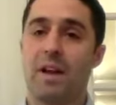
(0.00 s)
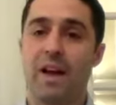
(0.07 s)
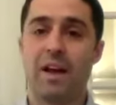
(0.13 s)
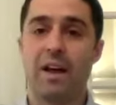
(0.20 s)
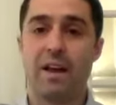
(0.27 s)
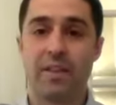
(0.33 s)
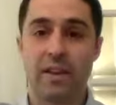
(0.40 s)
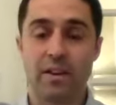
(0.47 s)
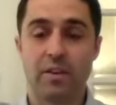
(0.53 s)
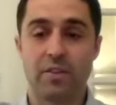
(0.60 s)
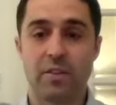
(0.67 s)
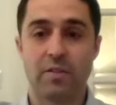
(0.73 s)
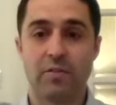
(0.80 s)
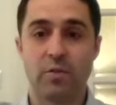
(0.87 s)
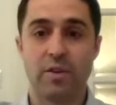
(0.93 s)
I think
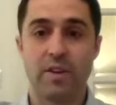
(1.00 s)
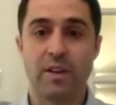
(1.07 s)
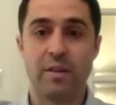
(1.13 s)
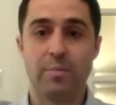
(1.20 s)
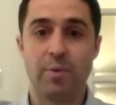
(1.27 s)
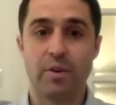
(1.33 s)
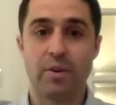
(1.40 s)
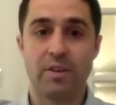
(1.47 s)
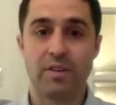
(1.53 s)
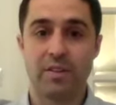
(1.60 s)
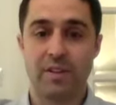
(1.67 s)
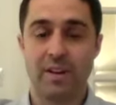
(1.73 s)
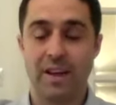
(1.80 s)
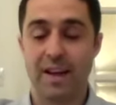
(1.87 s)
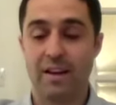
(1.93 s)
there's a few key
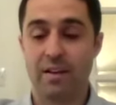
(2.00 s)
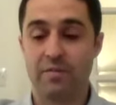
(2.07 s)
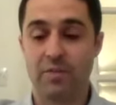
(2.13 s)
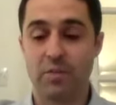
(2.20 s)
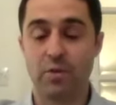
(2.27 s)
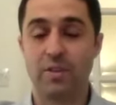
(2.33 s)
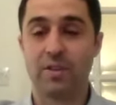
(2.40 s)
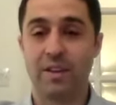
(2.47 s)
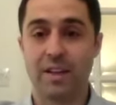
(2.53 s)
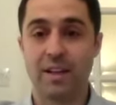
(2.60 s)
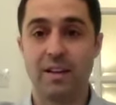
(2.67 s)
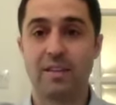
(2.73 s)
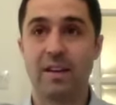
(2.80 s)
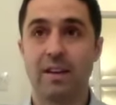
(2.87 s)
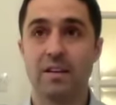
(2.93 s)
points, uh, a few
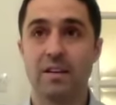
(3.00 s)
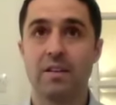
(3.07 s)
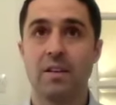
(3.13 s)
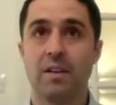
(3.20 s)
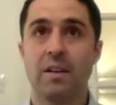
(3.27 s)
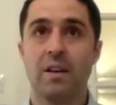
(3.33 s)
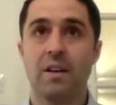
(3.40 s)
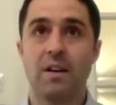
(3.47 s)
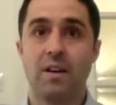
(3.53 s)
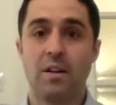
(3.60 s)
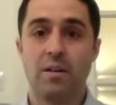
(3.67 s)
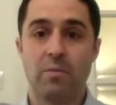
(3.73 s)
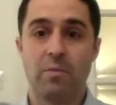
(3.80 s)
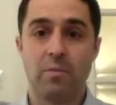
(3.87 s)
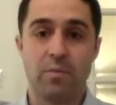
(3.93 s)
key things.
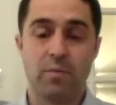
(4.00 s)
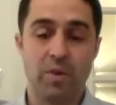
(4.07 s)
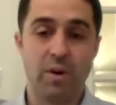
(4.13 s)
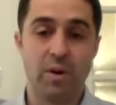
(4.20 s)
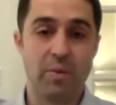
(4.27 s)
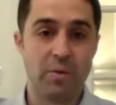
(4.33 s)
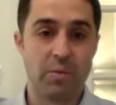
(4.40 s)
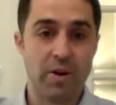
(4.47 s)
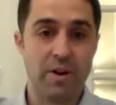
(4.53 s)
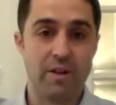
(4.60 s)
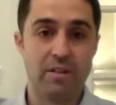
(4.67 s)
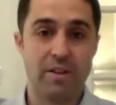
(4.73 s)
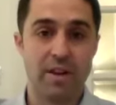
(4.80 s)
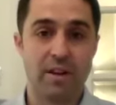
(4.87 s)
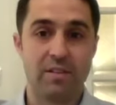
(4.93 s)
Number
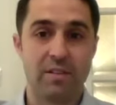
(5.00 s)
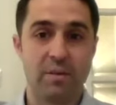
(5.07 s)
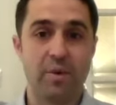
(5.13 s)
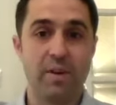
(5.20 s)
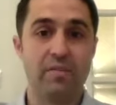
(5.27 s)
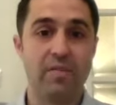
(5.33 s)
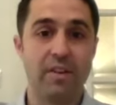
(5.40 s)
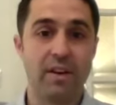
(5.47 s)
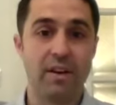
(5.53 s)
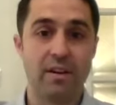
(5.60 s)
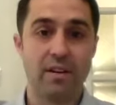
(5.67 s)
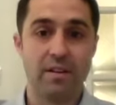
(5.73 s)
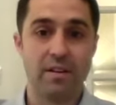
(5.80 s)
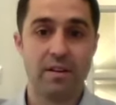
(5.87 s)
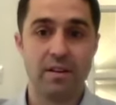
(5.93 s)
one is to be
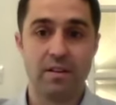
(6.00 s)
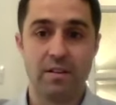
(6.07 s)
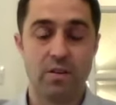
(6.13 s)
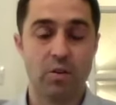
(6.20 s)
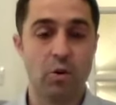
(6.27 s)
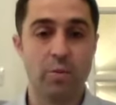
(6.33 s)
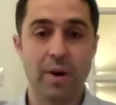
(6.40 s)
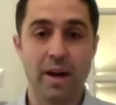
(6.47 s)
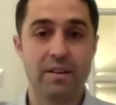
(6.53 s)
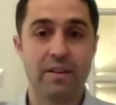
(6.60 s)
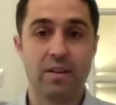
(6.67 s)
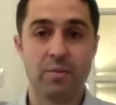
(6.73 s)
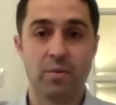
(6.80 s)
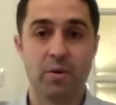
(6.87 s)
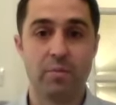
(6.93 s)
fair, no
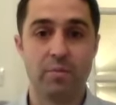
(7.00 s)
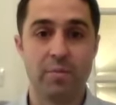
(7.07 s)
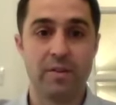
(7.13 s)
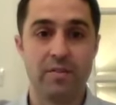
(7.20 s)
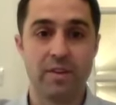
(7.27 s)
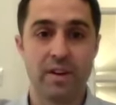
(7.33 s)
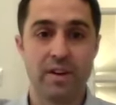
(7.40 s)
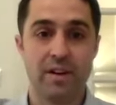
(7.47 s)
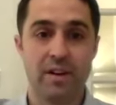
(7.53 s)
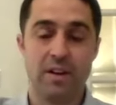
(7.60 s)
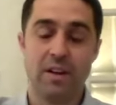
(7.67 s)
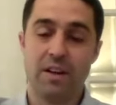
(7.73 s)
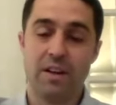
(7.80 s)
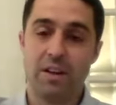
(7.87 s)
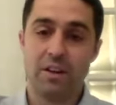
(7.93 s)
matter what, be fair.
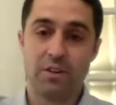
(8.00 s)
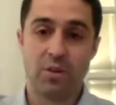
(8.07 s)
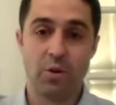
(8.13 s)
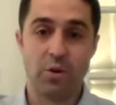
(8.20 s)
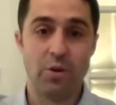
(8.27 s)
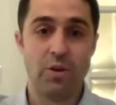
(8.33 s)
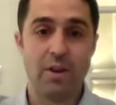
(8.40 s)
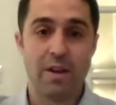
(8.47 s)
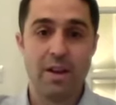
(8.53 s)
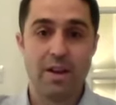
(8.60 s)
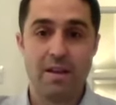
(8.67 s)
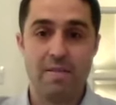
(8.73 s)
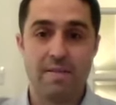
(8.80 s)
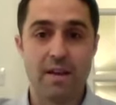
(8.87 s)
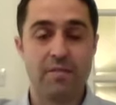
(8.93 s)
Two,
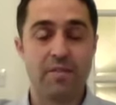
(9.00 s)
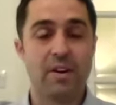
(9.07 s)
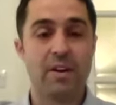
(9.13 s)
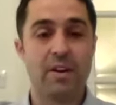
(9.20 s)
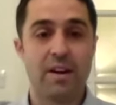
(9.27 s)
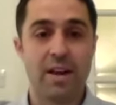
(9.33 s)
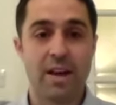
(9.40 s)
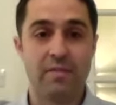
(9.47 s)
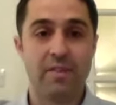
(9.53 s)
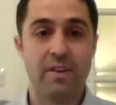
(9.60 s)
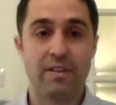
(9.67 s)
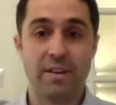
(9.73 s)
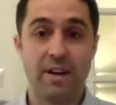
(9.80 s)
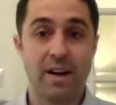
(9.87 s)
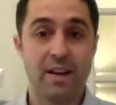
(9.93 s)
never
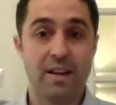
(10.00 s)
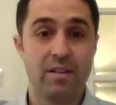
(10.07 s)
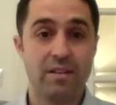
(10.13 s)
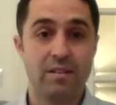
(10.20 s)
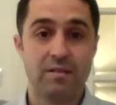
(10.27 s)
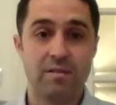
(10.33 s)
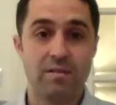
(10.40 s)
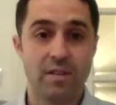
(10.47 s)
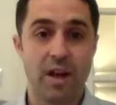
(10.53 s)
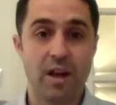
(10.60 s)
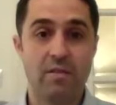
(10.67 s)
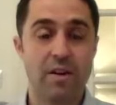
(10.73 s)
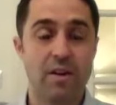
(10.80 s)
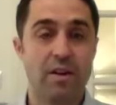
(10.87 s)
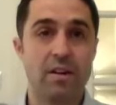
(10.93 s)
ever lie.
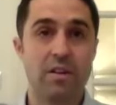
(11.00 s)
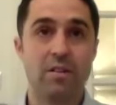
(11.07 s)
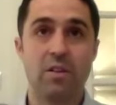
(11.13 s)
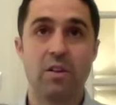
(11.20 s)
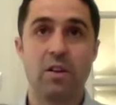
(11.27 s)
Never.